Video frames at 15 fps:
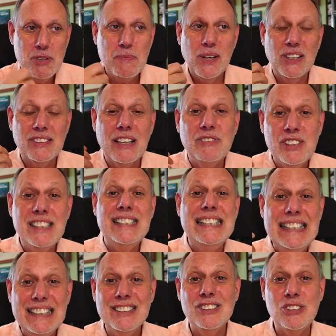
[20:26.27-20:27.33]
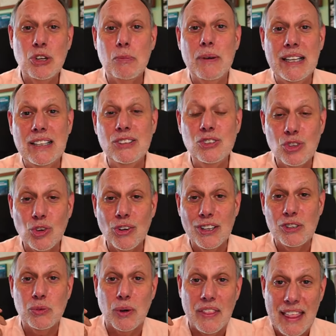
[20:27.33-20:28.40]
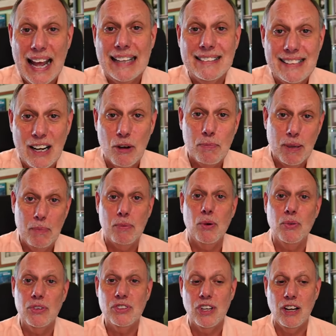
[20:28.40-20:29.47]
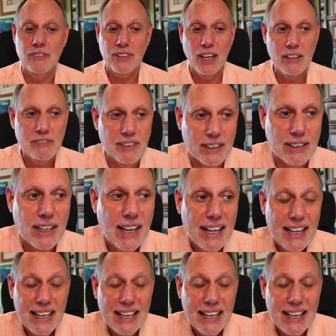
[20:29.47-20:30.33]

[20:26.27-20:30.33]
just because I've seen so many stories where that's how people resolve conflict.